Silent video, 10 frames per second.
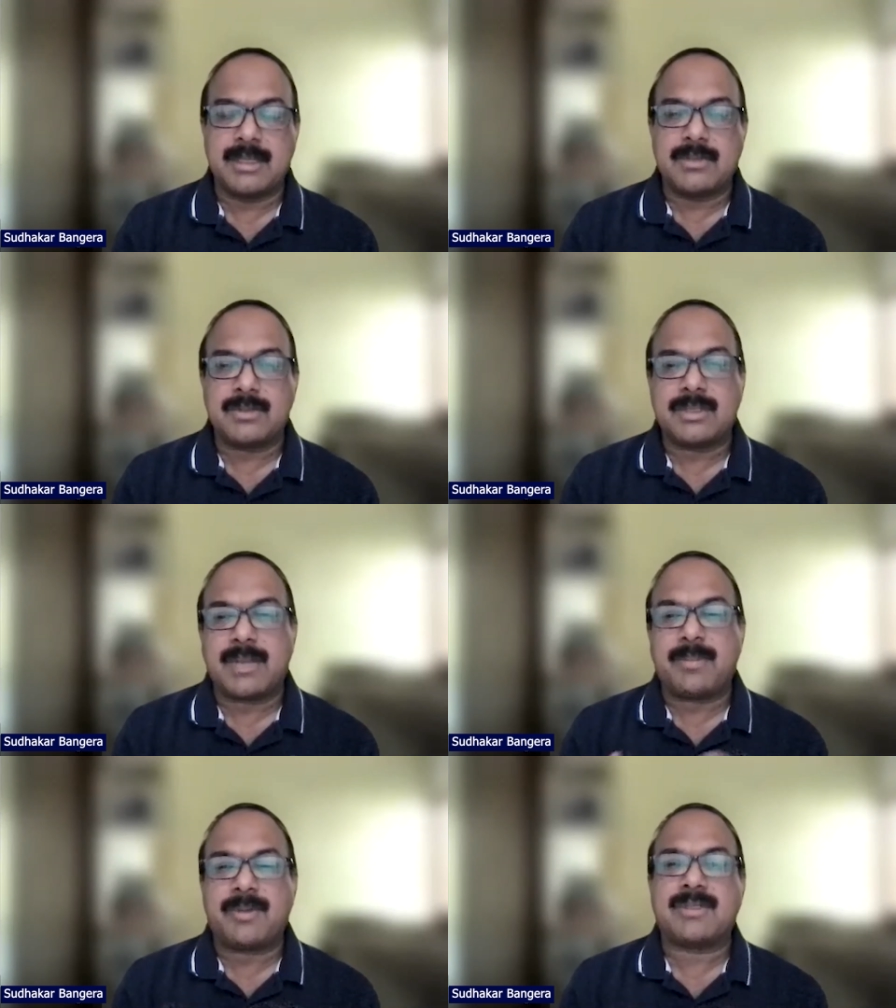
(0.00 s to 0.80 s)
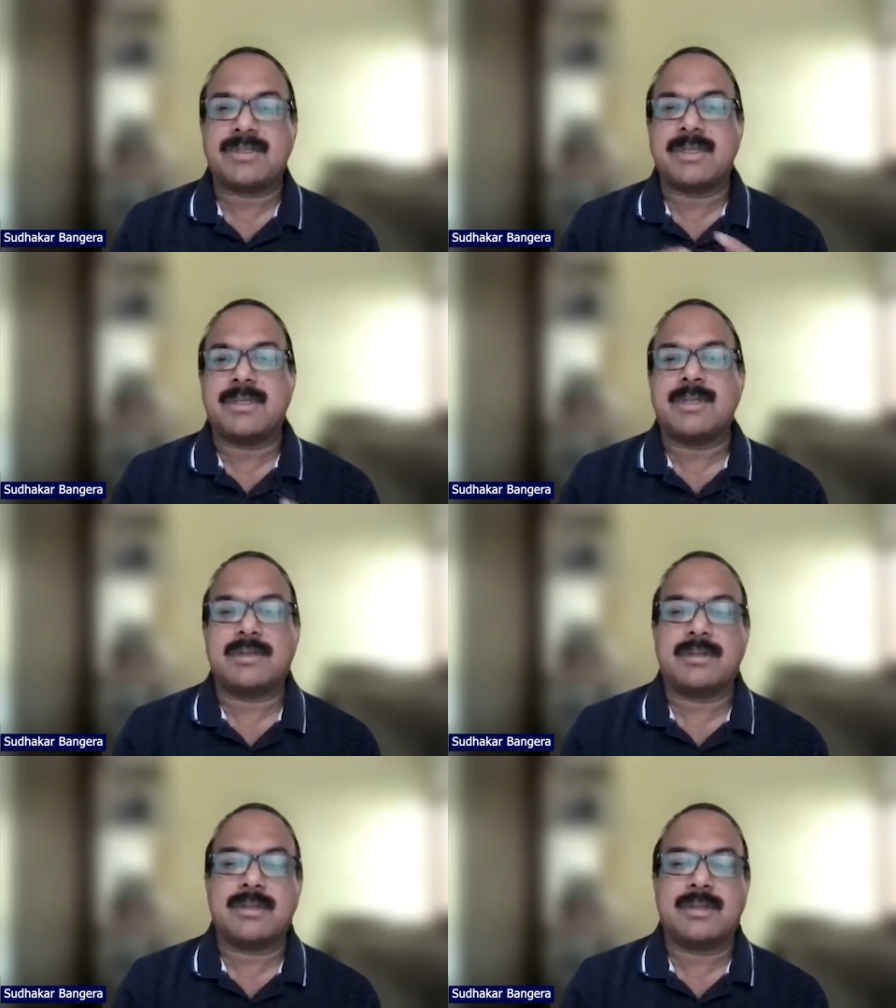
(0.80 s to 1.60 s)
So that
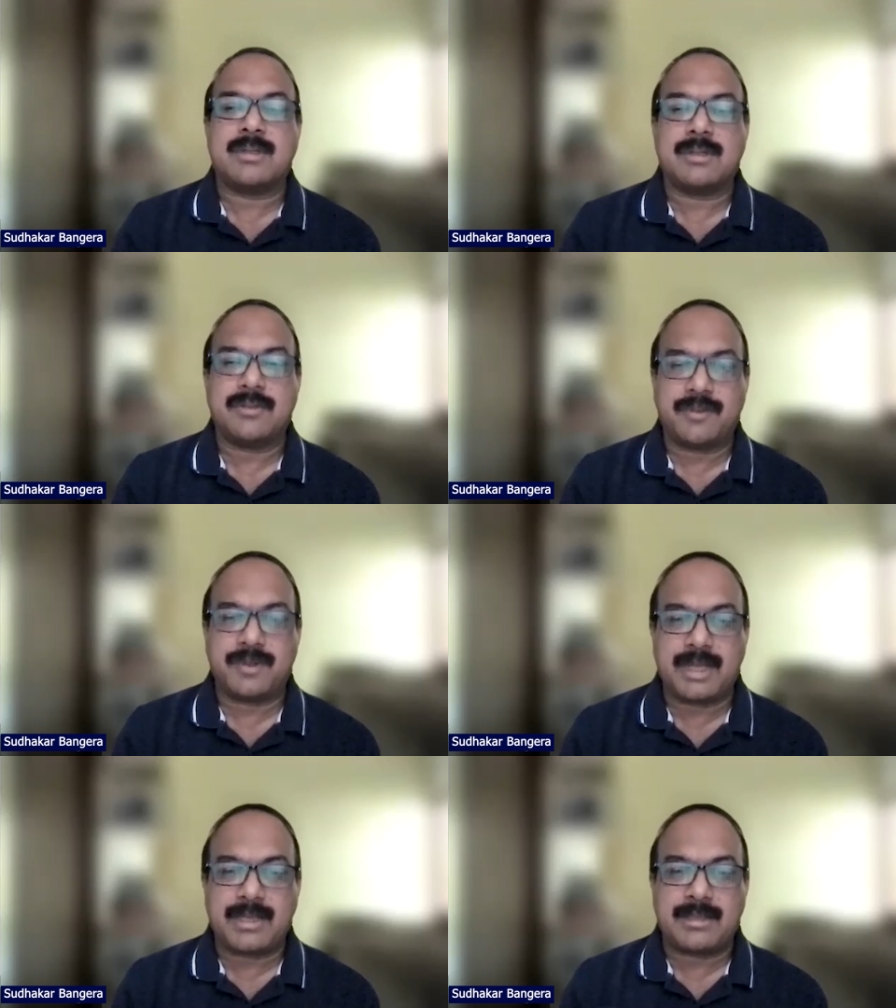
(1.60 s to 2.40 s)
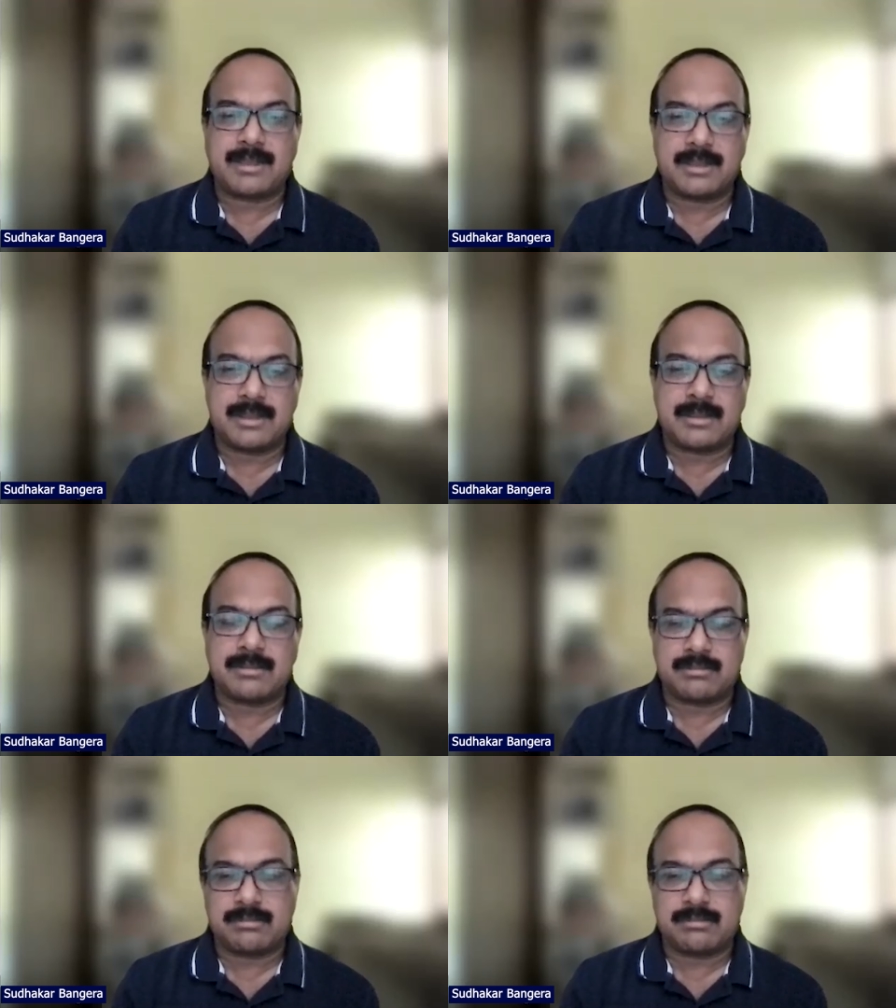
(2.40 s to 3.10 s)
processing, uh, if you like, uh,